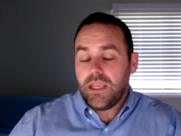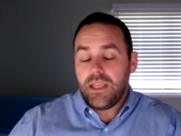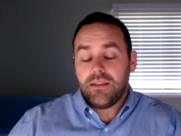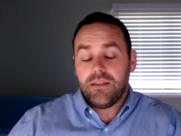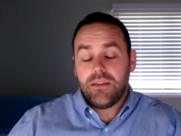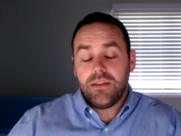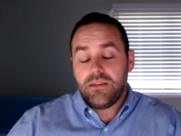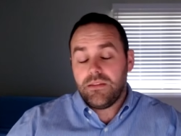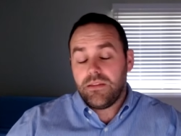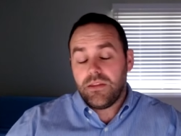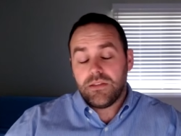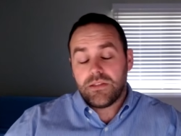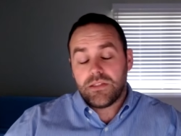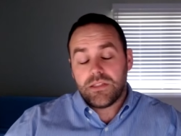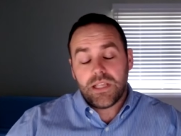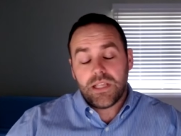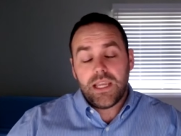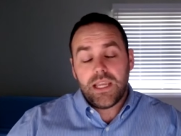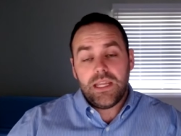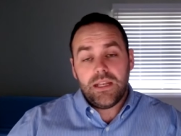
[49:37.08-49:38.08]
The, the
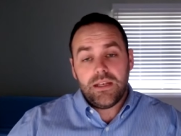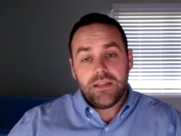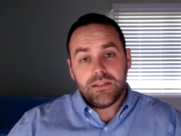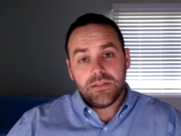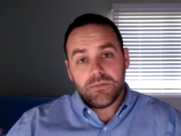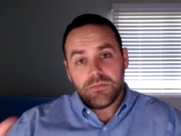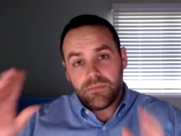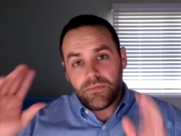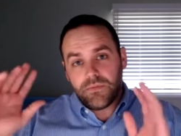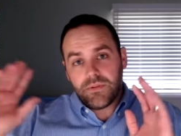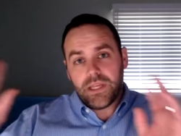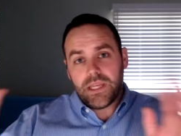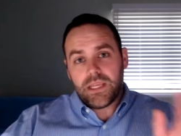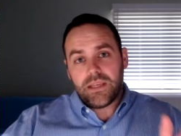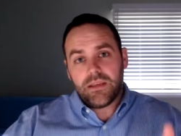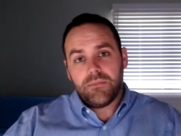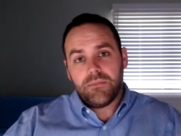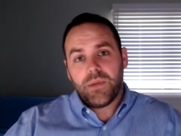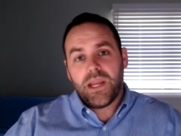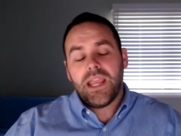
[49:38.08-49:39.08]
site is like
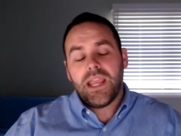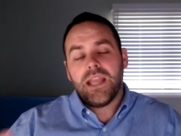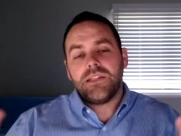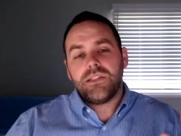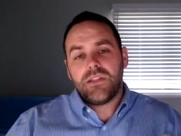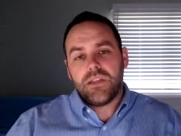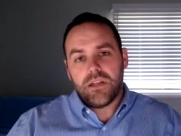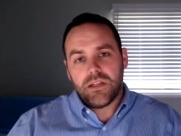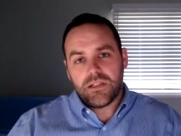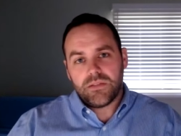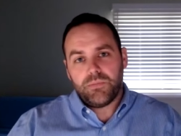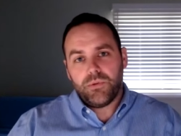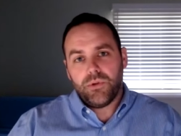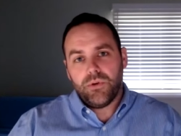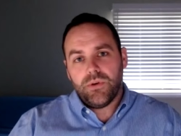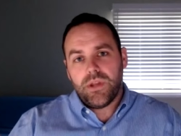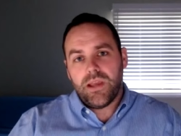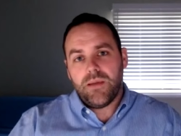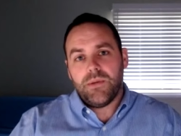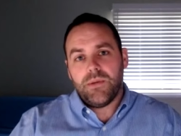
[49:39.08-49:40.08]
my head's going to
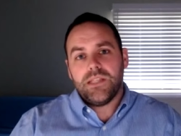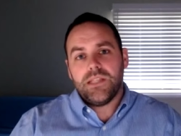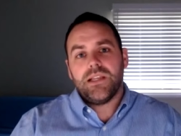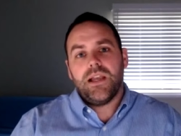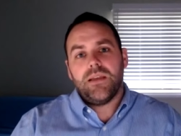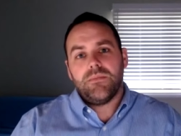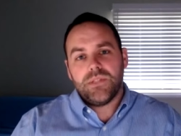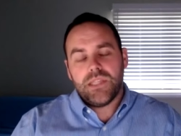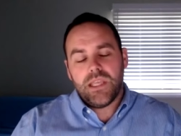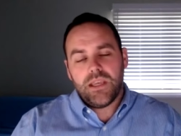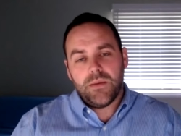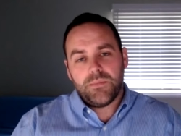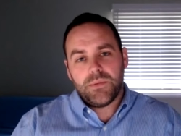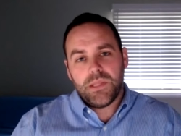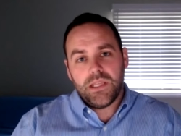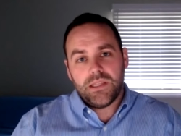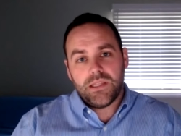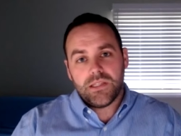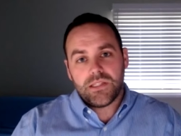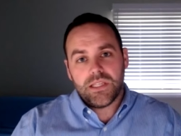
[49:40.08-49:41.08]
explode how many times they
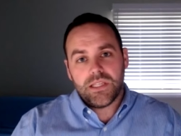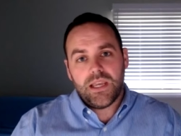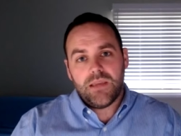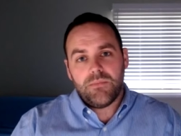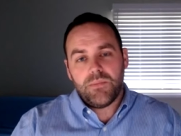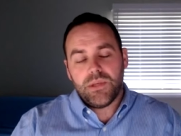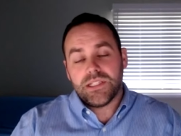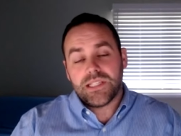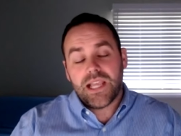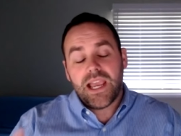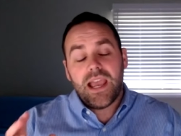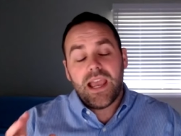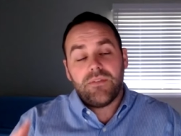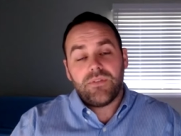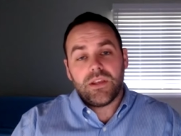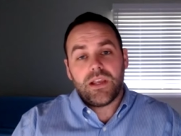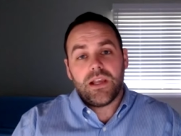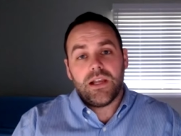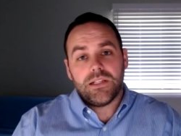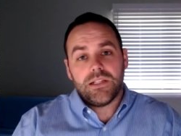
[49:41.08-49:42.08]
update the site because I have
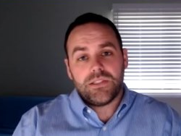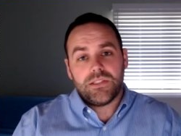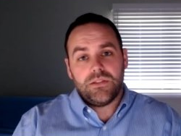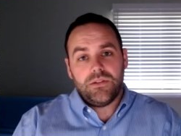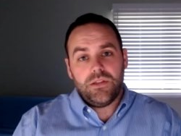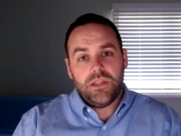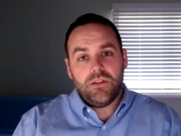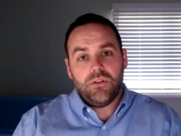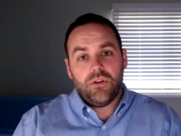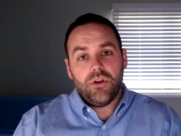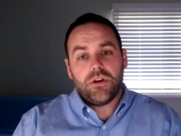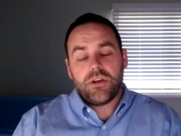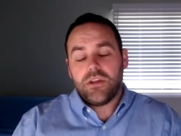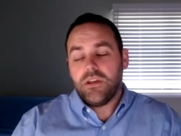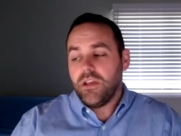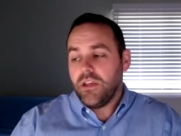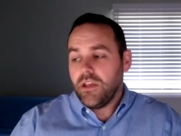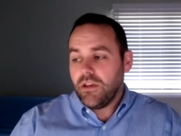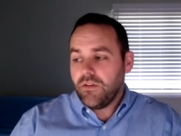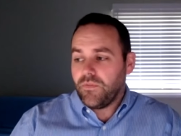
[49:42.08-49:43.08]
to constantly look
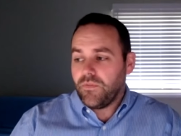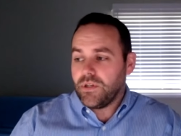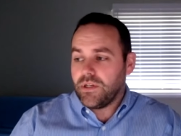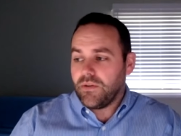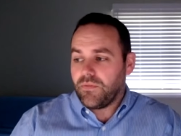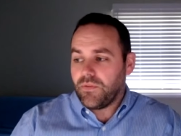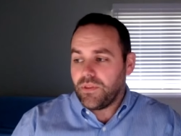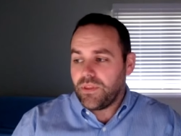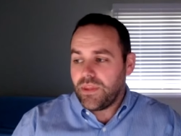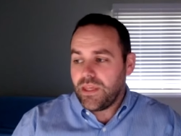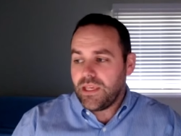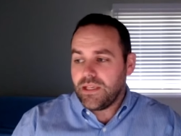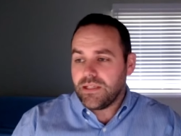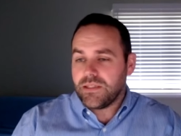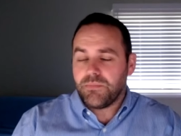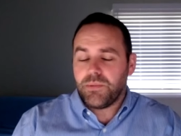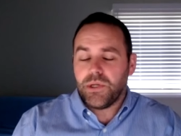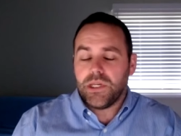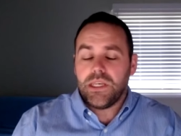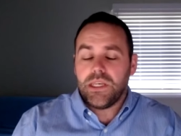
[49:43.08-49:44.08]
for different things.
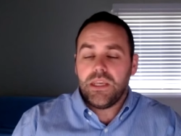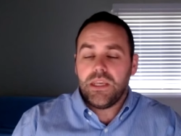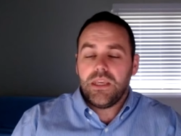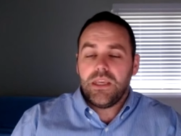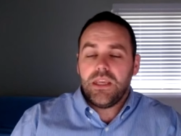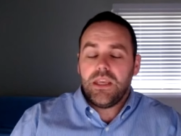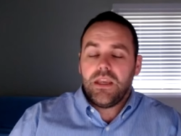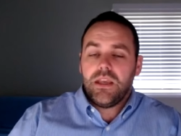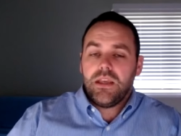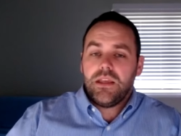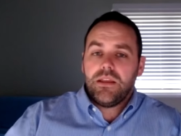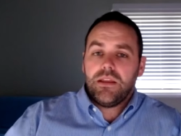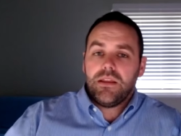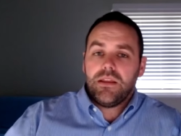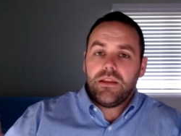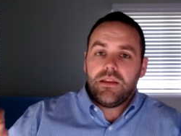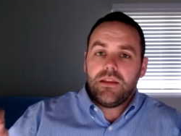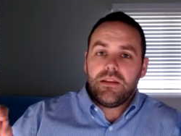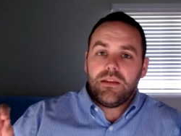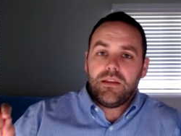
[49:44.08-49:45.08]
But
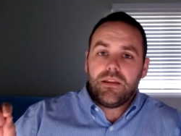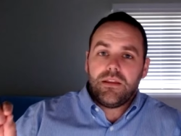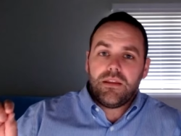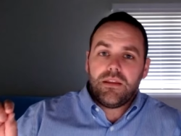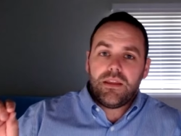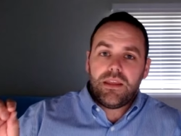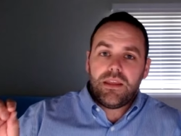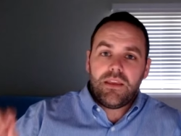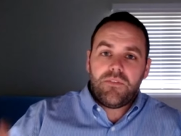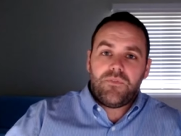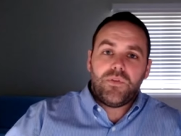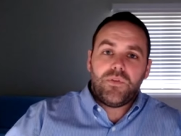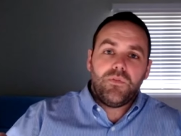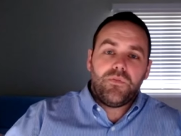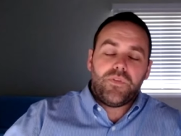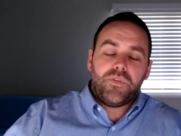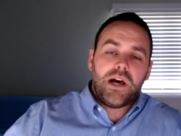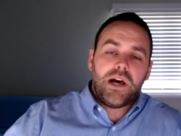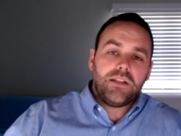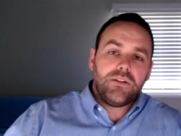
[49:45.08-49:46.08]
if you
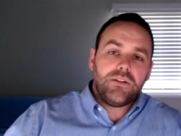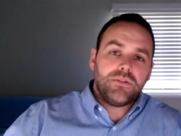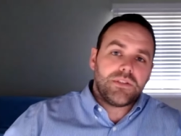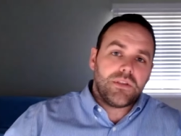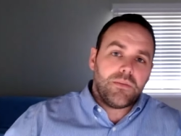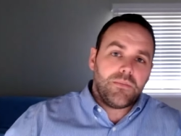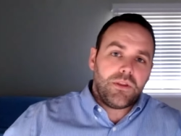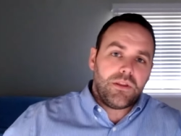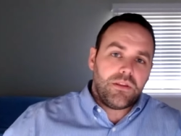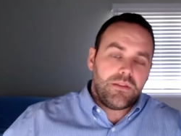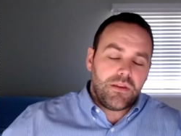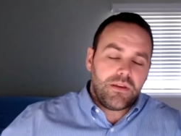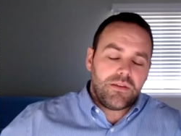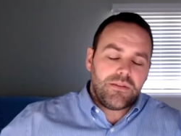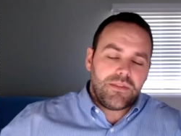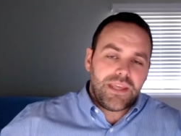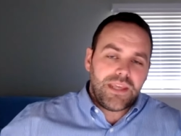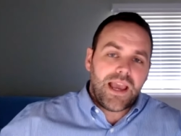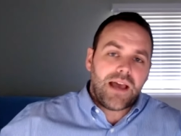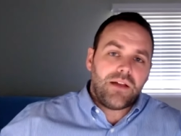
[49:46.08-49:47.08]
follow some of the,
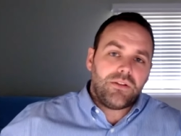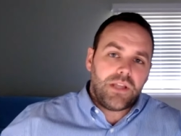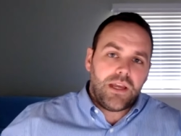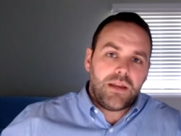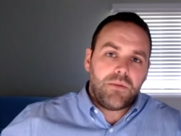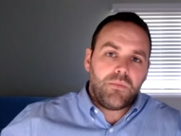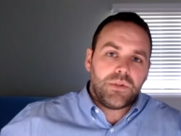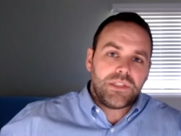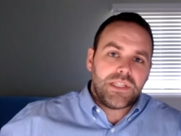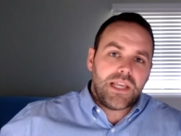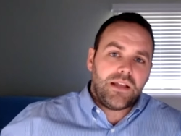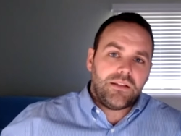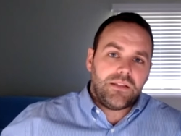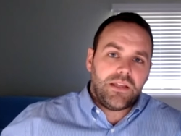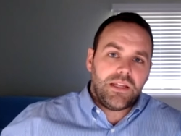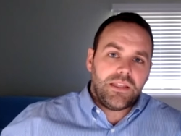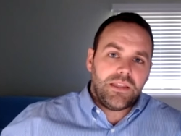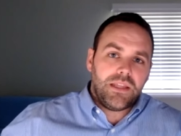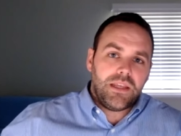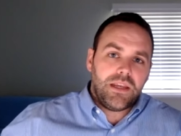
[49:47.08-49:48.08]
the outline, what's
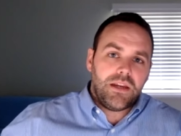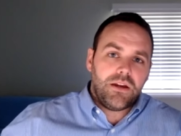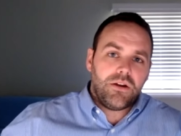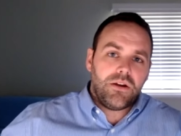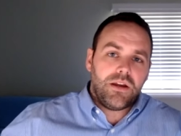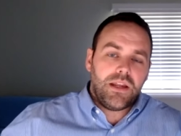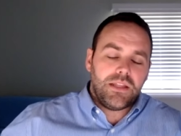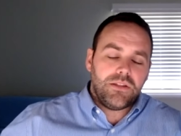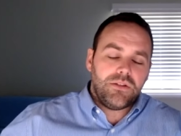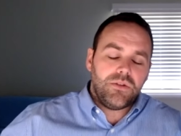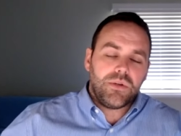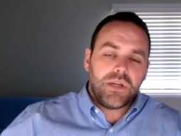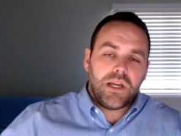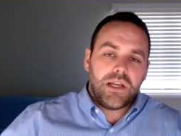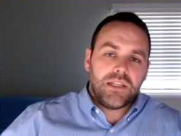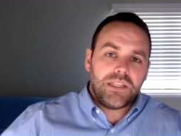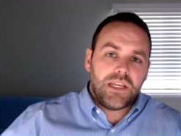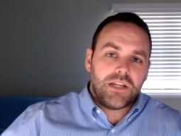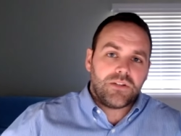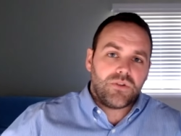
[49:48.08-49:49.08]
outlined there, and do
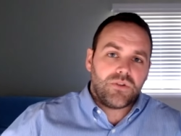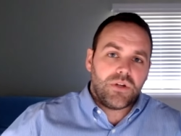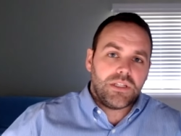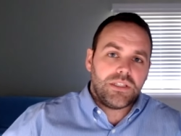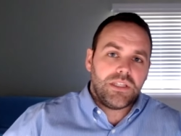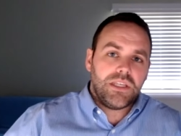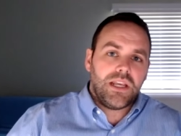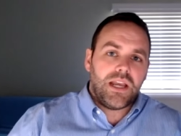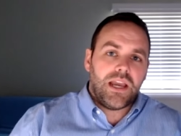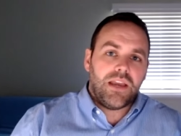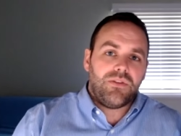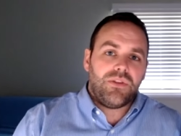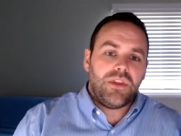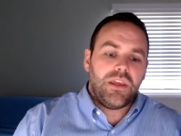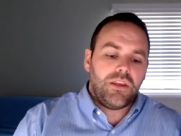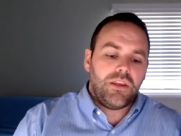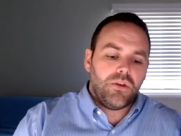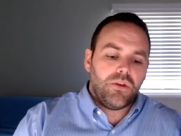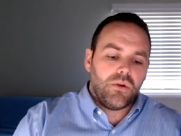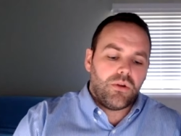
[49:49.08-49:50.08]
contact tracing, I
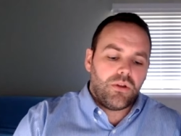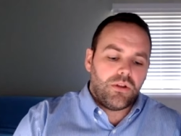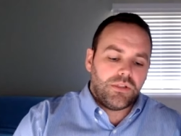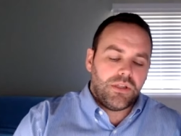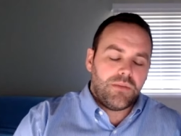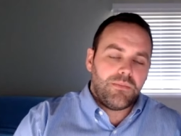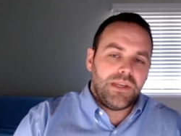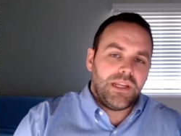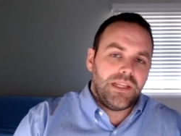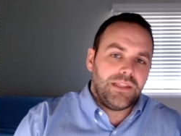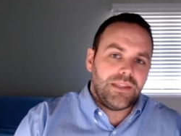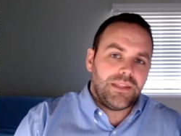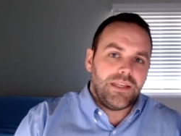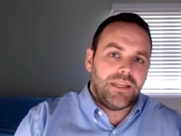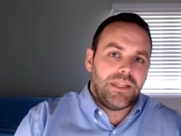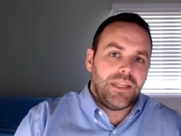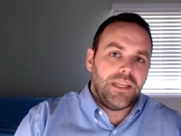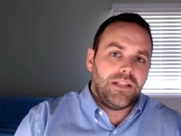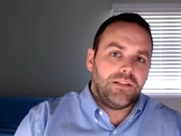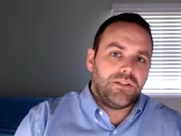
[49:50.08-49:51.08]
think you'll eliminate the
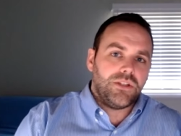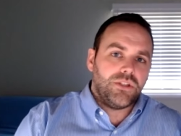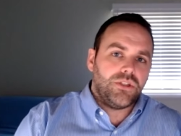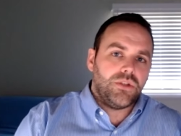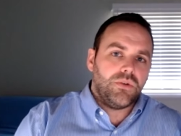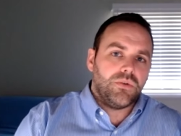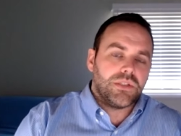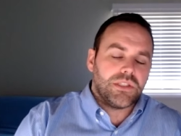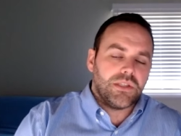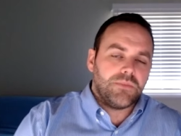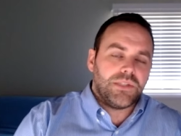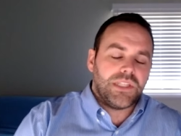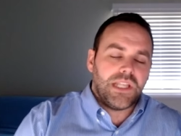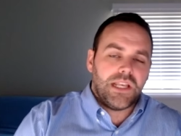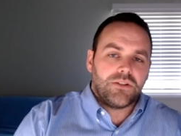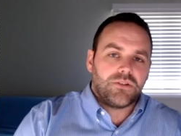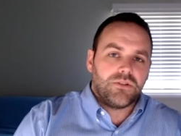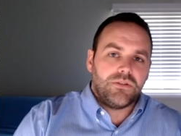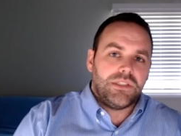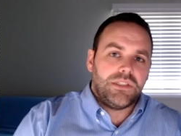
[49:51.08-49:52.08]
need to do a
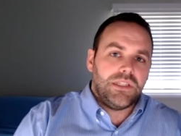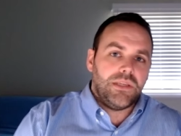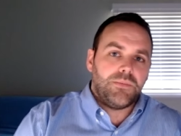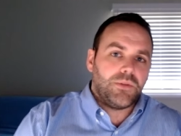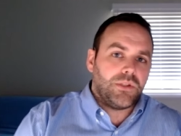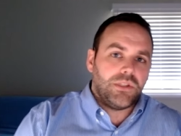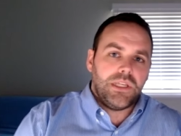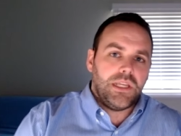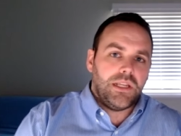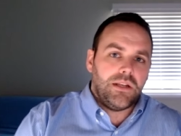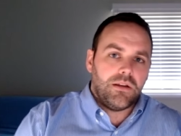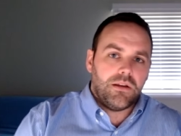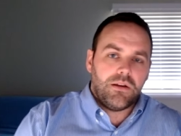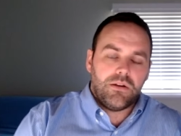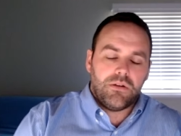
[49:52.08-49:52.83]
substantial deep clean